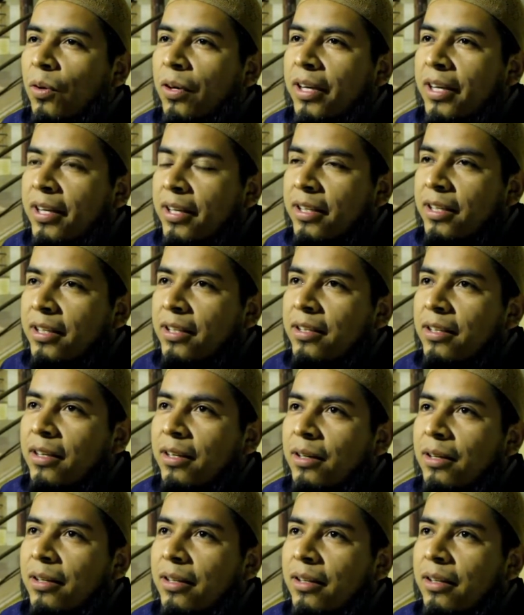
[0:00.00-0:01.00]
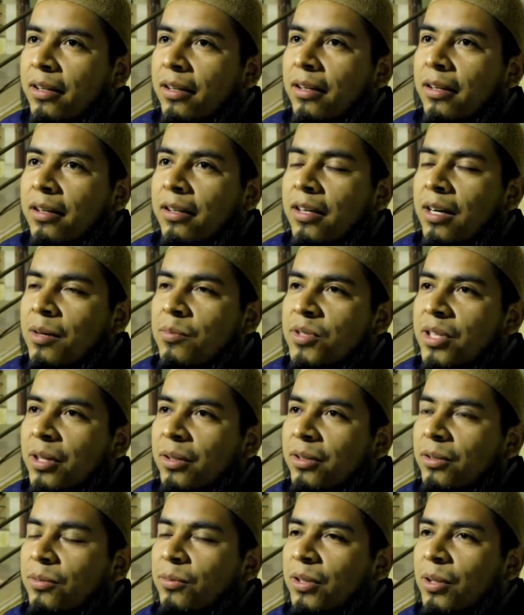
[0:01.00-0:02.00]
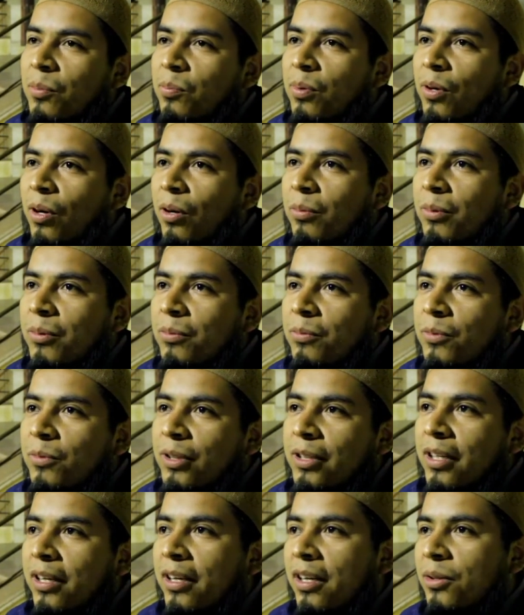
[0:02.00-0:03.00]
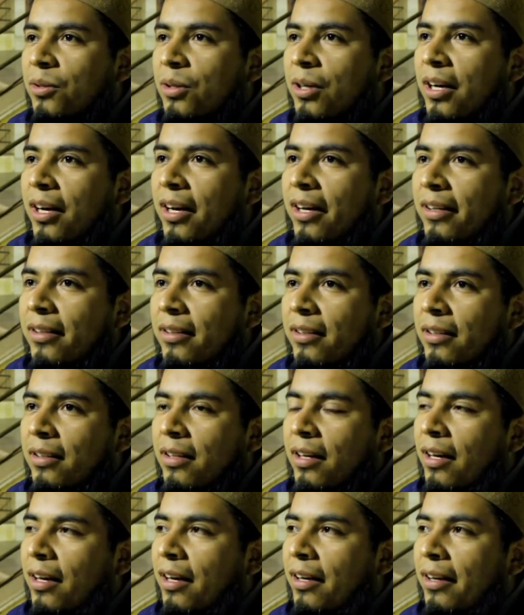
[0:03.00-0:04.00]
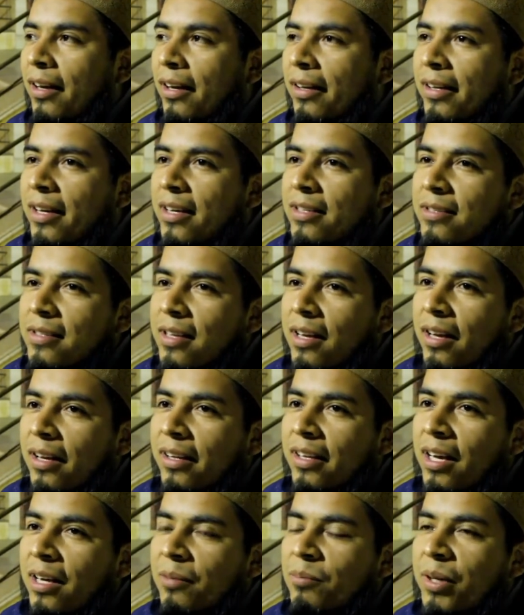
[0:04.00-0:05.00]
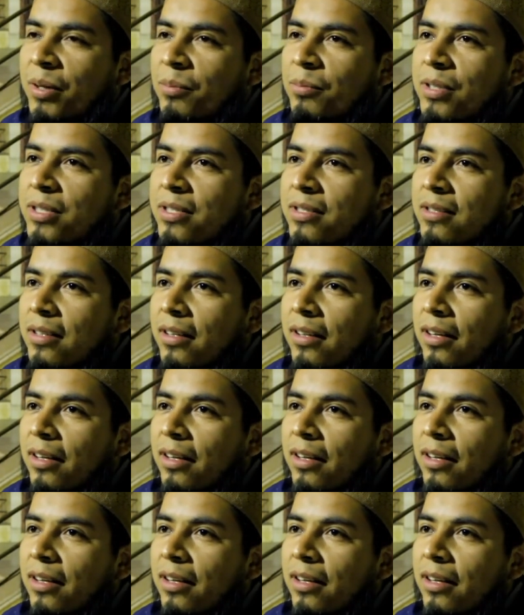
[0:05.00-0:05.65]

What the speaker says: he comes out with a problem with another guy, I guess gang members,